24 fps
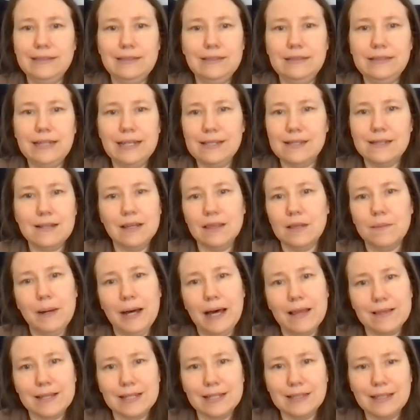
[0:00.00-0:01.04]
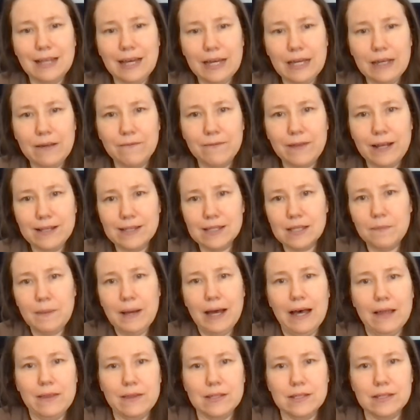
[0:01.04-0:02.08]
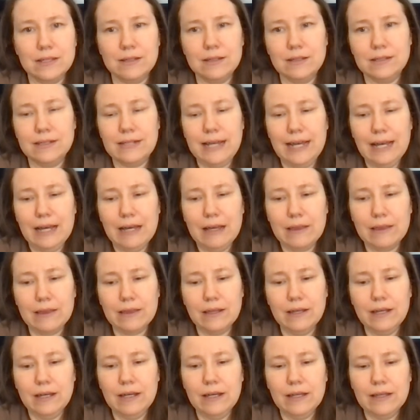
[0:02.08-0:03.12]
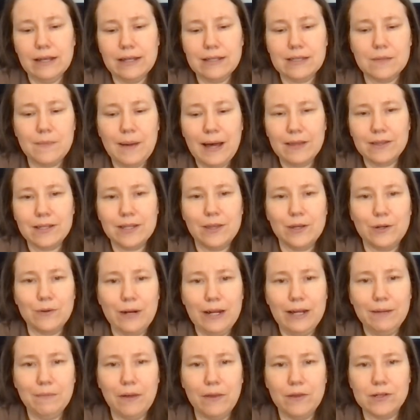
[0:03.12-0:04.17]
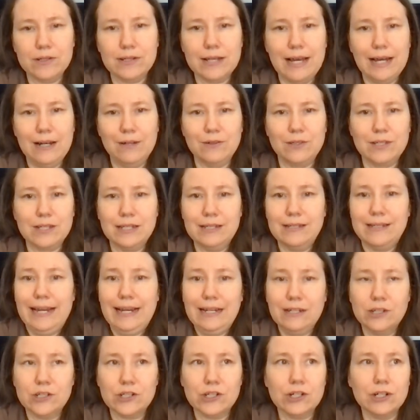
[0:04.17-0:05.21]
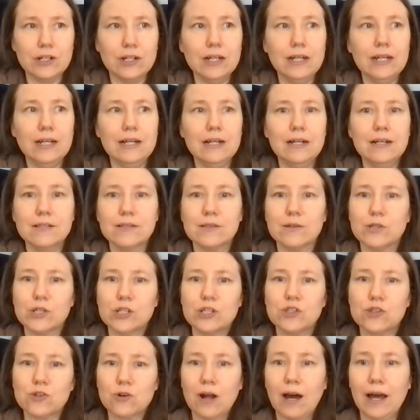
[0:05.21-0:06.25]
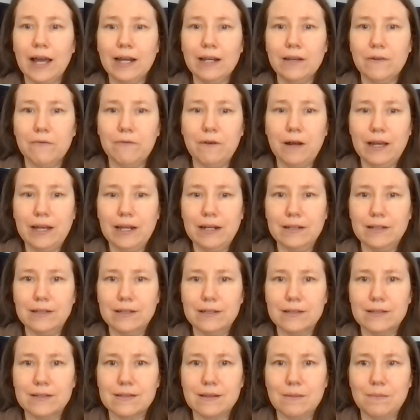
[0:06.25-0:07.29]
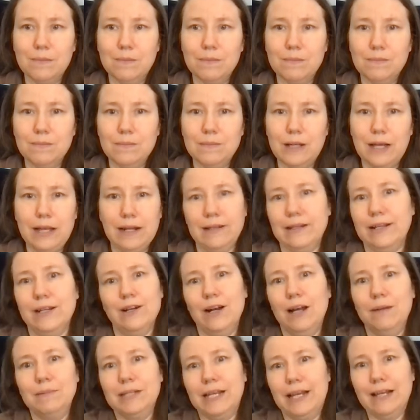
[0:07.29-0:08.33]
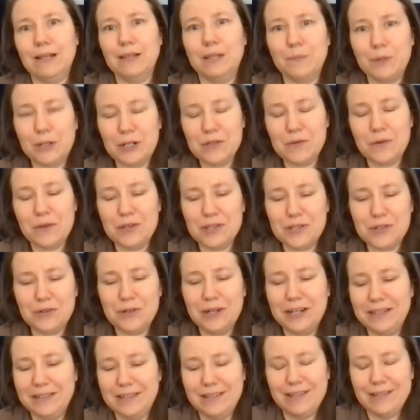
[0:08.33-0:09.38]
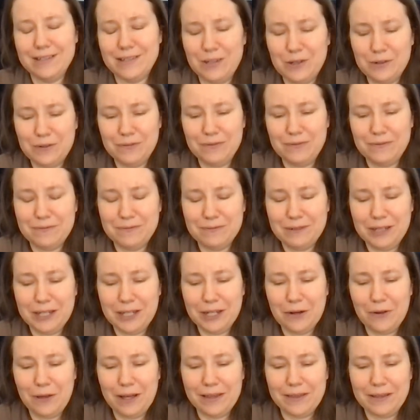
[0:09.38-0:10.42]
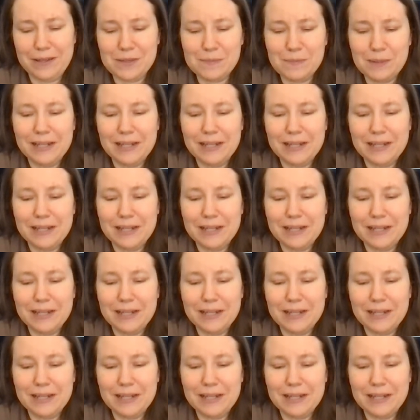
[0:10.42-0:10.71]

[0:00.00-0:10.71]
that's not the path to life. That's the path to death. That's the path to the grandmother's house, to danger. So she's trying to find some, and here I'm taking liberties with the story. It doesn't really go like this,